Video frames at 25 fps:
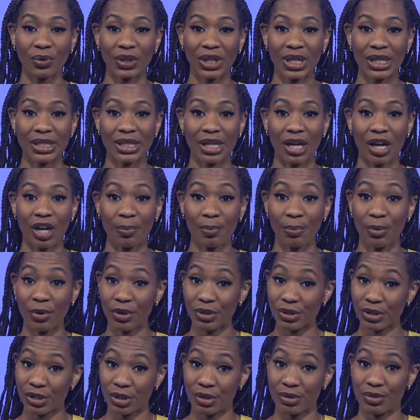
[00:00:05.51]
things up
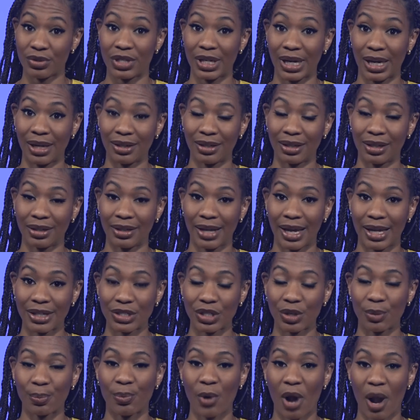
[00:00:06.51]
on Tuesday, and
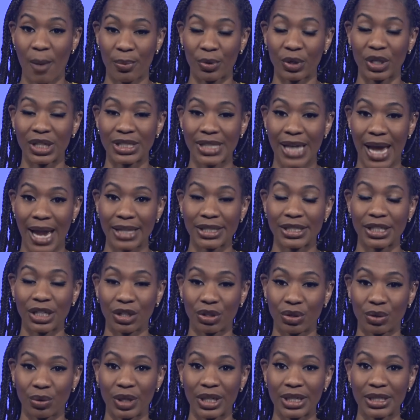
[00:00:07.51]
that's a property tax
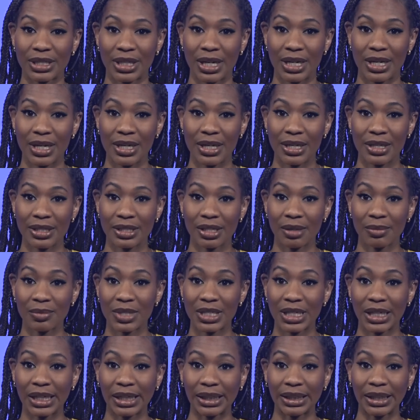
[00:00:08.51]
increase. Some
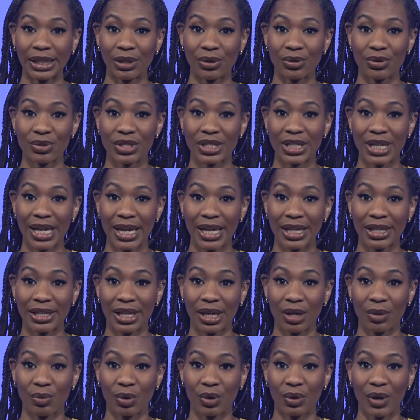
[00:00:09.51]
city leaders say
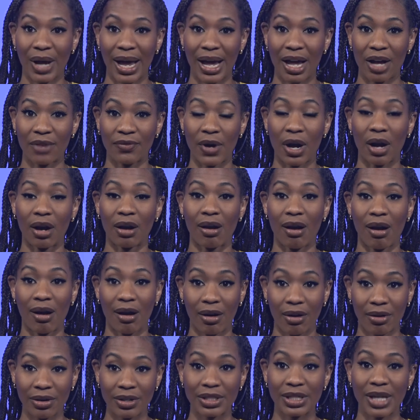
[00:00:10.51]
they will have a
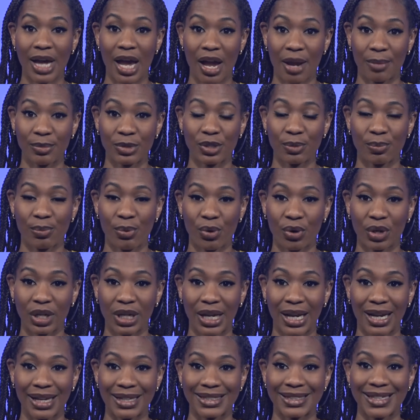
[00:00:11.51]
hard time
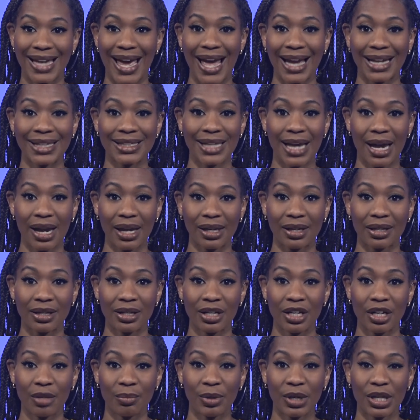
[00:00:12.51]
supporting a tax hike
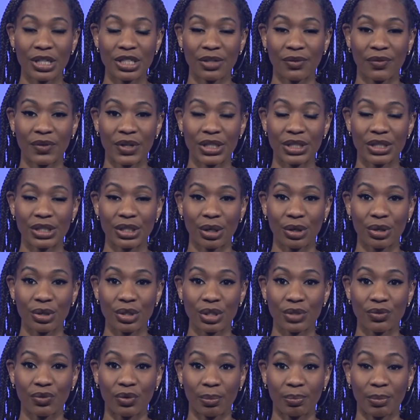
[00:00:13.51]
because of
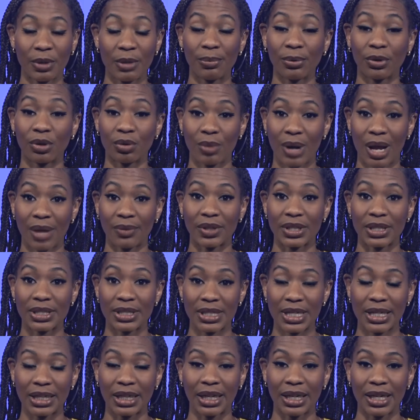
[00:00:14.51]
concerns from people around the
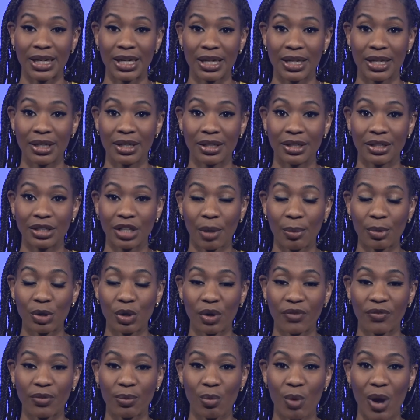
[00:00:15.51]
city.
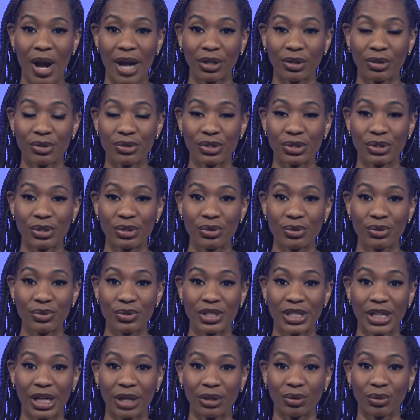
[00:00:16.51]
W F M Y News
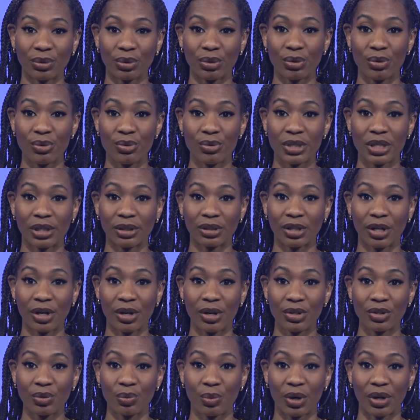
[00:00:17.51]
two's Daniel Cruz
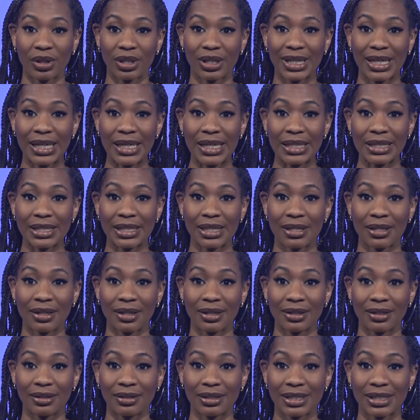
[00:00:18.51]
learned where things
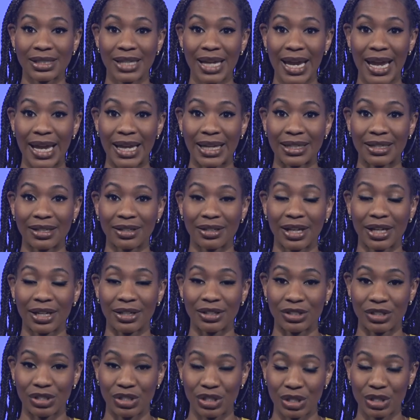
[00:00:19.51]
stand
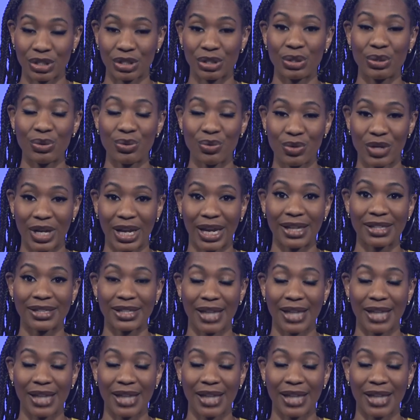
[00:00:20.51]
in just two days